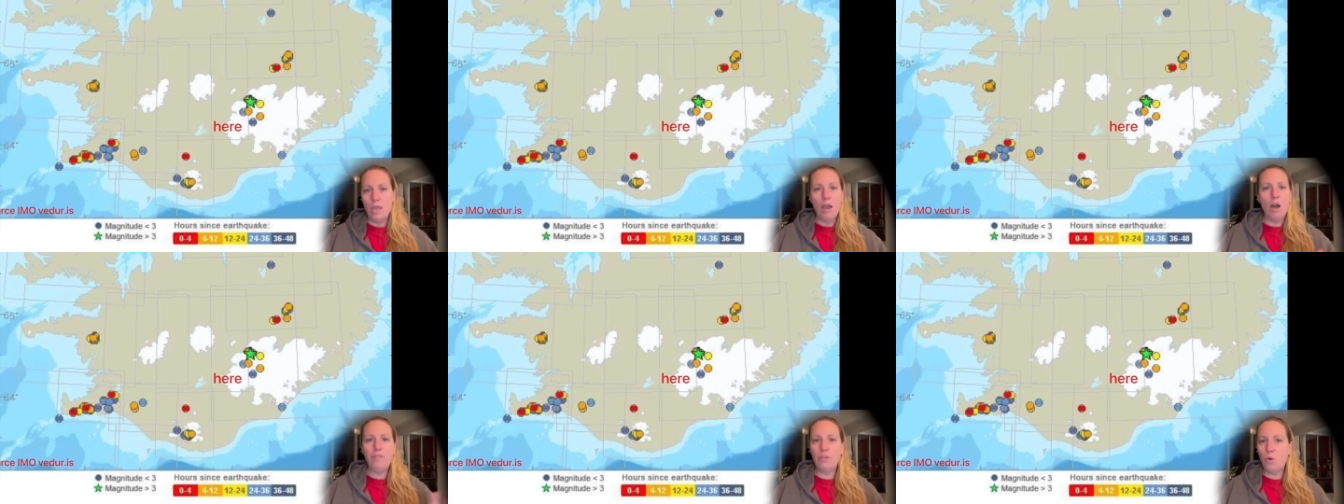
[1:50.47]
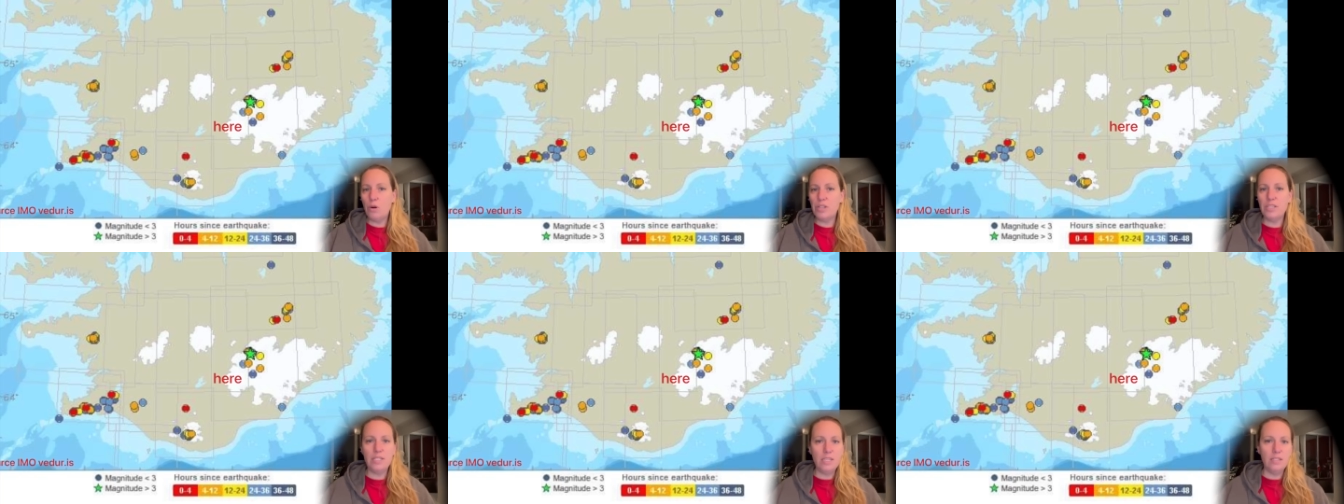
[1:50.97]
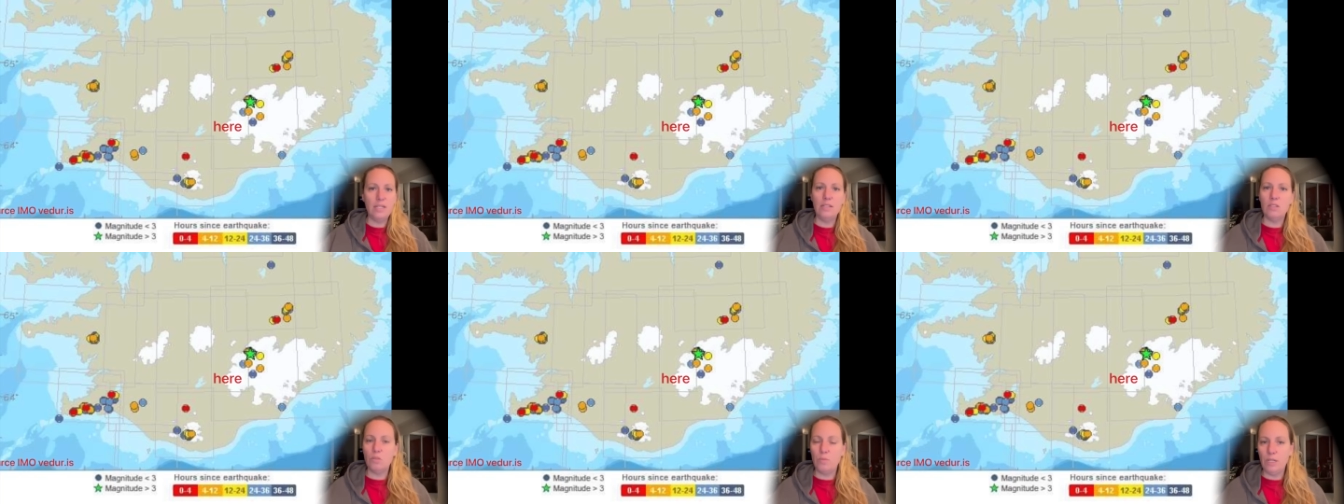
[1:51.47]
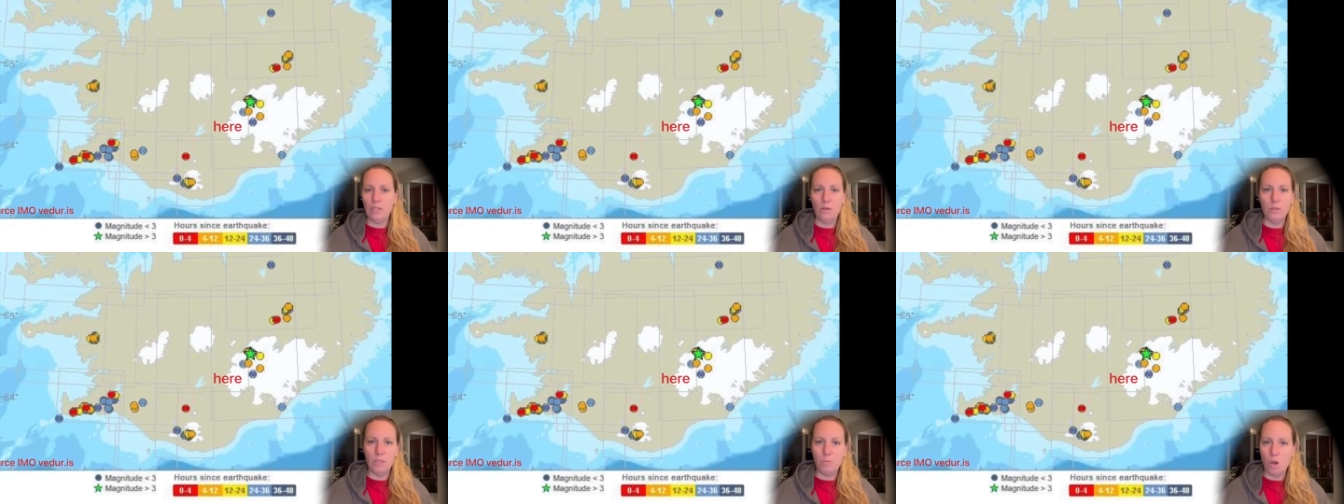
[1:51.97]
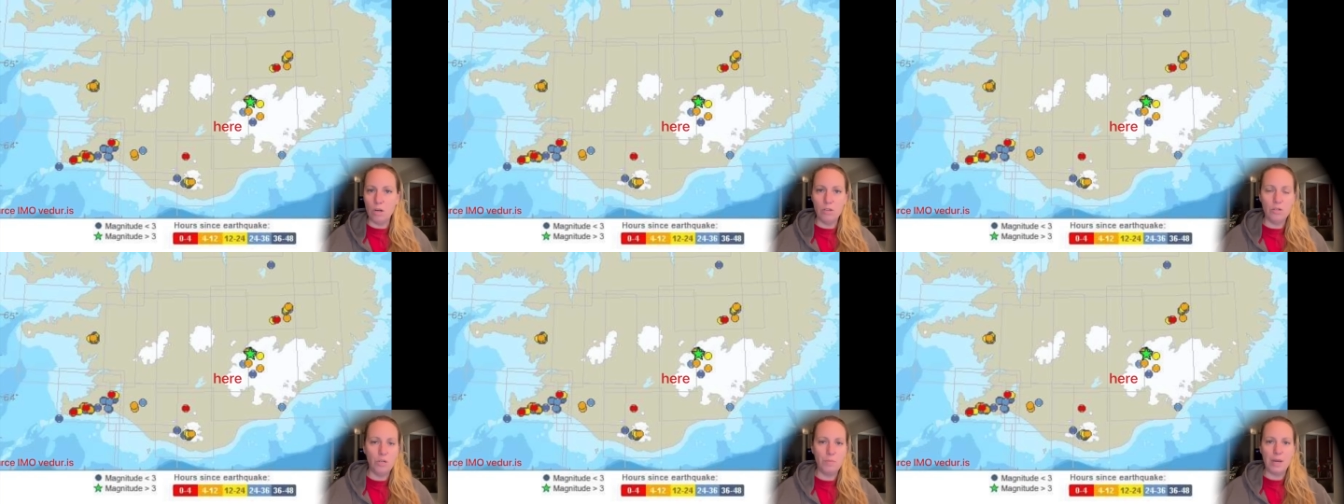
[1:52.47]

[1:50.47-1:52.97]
of course this needs to be closely monitored,